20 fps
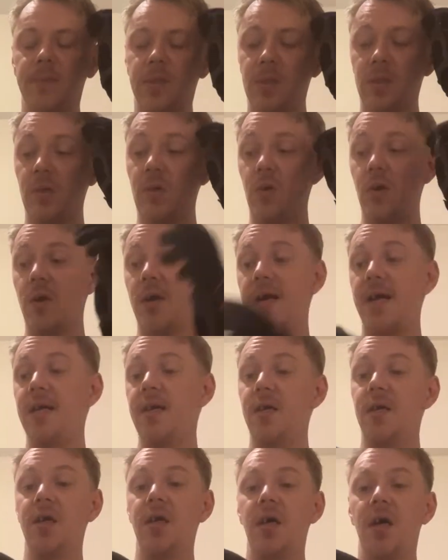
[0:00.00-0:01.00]
All right.
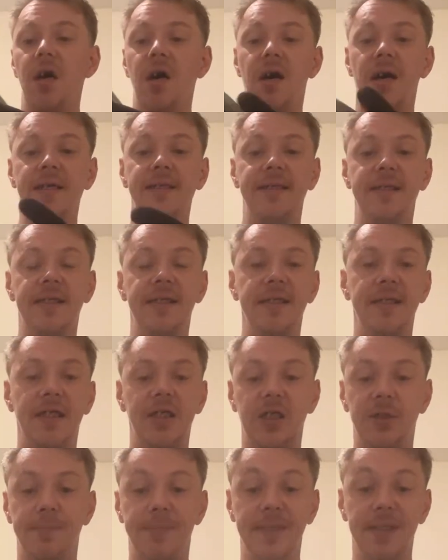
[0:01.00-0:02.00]
I didn't
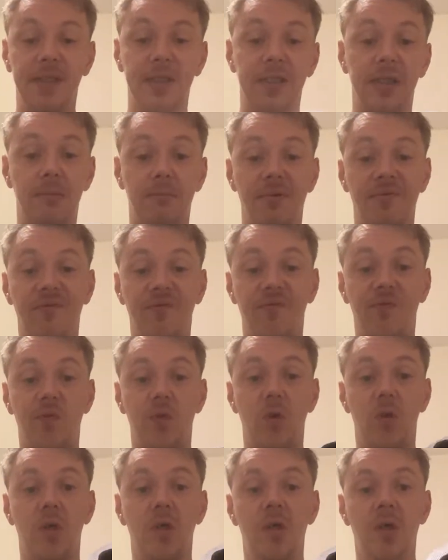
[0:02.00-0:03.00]
expect a number
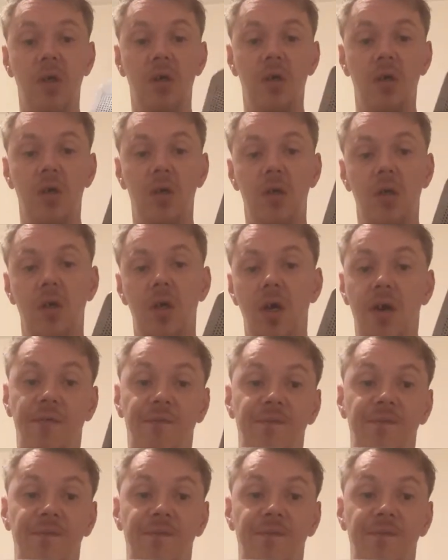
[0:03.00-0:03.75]
4 of